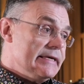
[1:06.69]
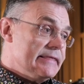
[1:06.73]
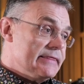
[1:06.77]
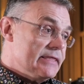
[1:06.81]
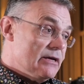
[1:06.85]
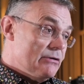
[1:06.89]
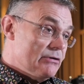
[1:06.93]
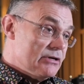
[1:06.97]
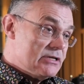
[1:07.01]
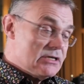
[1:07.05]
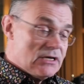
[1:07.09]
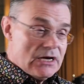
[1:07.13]

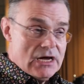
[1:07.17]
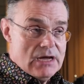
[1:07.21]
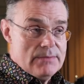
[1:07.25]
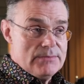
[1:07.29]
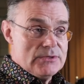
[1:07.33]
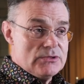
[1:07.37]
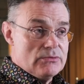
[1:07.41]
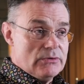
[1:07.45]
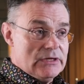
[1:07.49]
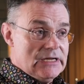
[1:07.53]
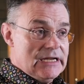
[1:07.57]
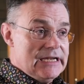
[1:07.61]
there are
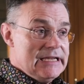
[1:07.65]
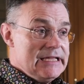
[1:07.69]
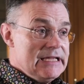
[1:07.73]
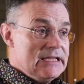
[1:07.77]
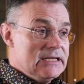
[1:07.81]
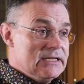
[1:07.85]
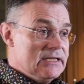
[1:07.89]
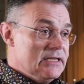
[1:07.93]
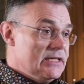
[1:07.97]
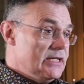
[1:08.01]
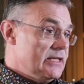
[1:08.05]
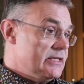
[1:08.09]
times when a
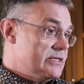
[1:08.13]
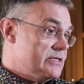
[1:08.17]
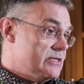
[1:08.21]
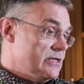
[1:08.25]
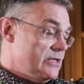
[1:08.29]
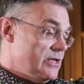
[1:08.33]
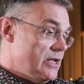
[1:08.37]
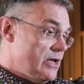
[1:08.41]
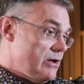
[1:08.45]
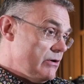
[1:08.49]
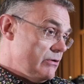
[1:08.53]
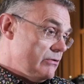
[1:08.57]
leader needs to
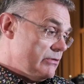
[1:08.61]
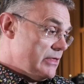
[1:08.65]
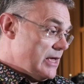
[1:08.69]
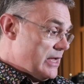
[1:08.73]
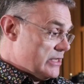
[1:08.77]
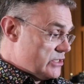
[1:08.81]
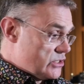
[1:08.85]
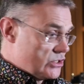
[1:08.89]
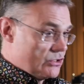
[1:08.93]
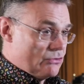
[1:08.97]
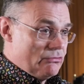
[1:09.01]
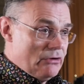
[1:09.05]
know
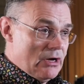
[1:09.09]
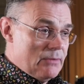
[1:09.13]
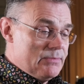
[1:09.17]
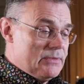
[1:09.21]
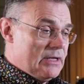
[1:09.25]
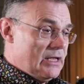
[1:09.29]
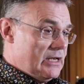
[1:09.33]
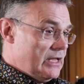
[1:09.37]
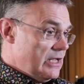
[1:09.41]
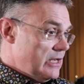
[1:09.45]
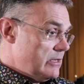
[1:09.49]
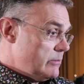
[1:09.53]
their script,
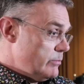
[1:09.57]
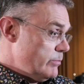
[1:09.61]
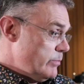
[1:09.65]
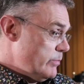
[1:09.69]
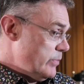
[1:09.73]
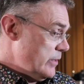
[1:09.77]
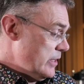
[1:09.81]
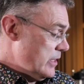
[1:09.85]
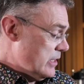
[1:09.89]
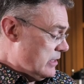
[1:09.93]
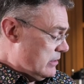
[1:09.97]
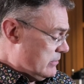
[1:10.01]
they need to
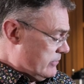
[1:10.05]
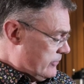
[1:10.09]
be